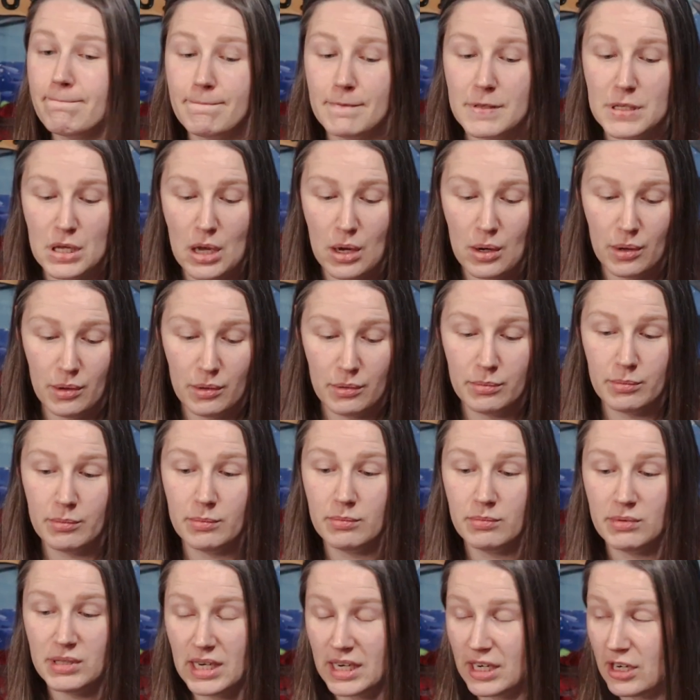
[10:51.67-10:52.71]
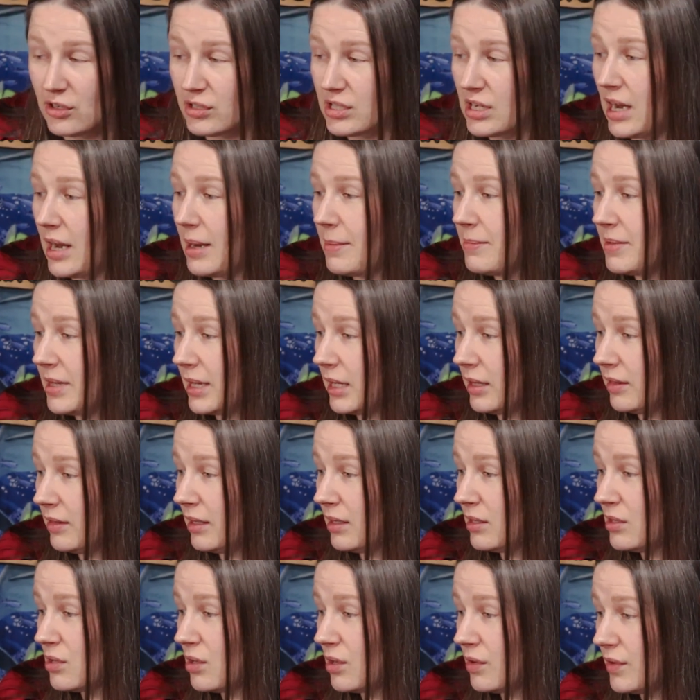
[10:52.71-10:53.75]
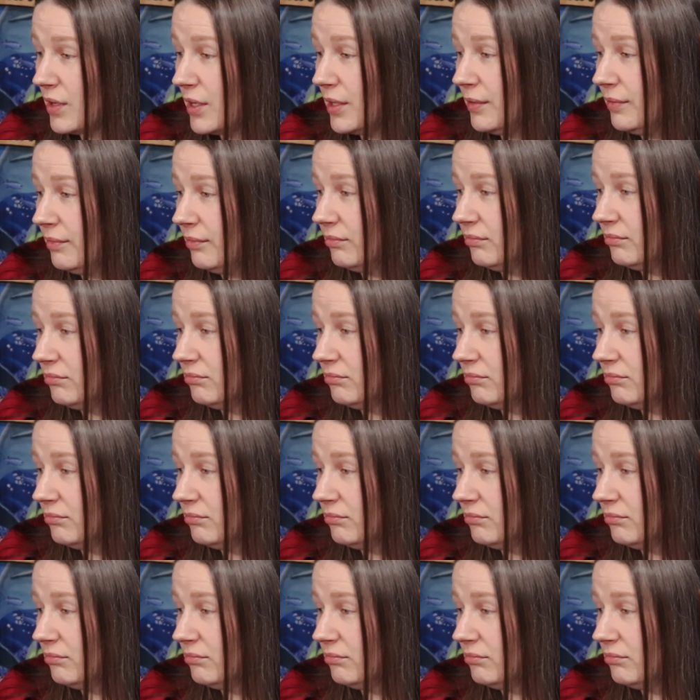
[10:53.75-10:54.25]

So take your time thinking things over.